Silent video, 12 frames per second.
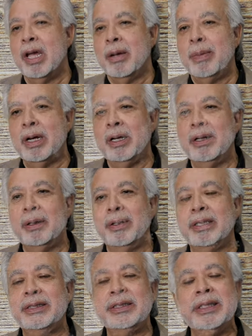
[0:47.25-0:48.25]
But
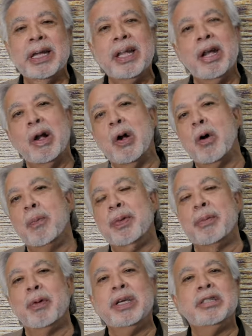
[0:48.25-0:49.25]
this is a hope
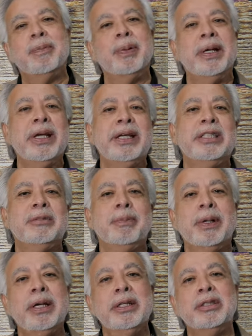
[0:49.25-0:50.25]
that brings peace,
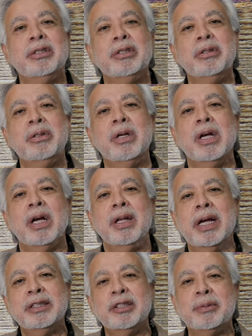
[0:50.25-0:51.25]
peace to
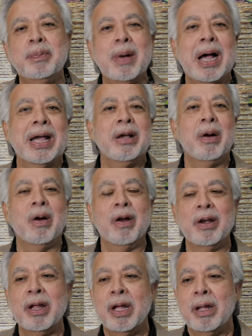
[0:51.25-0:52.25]
not just my
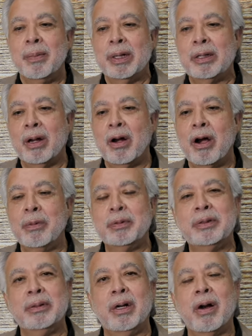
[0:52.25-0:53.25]
heart, but the
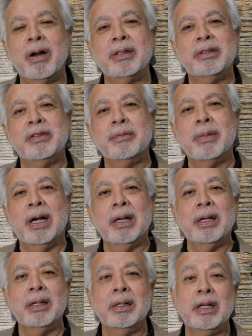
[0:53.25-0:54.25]
hearts, hearts of my
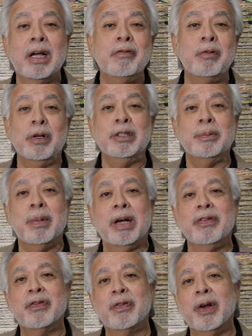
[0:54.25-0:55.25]
loved ones, my
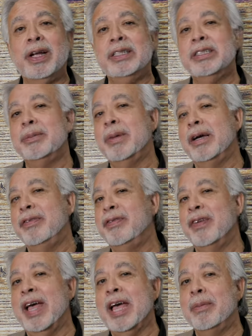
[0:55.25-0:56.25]
friends, and my
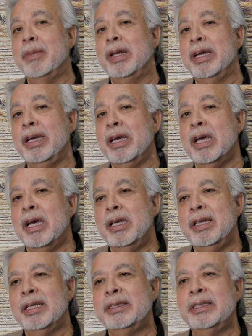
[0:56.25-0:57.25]
family.
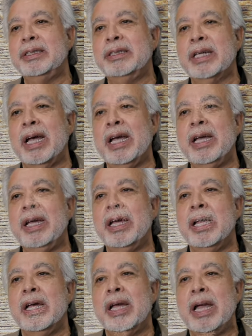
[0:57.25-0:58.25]
This is a,
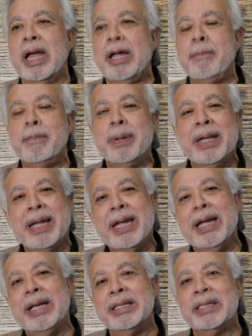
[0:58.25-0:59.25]
a
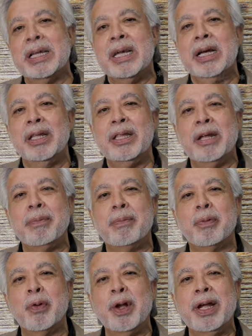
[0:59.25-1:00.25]
peace that
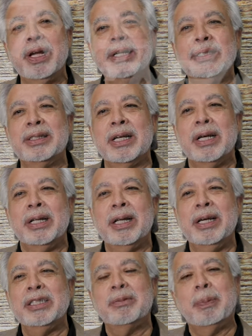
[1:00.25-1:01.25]
brings
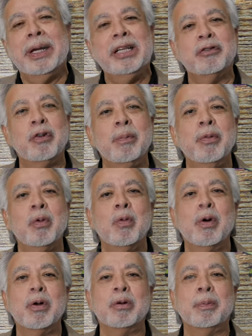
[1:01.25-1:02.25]
it's peace from the
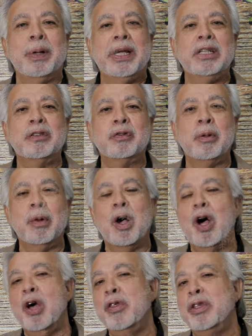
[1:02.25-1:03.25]
world, peace from
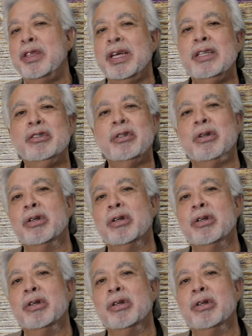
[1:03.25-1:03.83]
all the things that are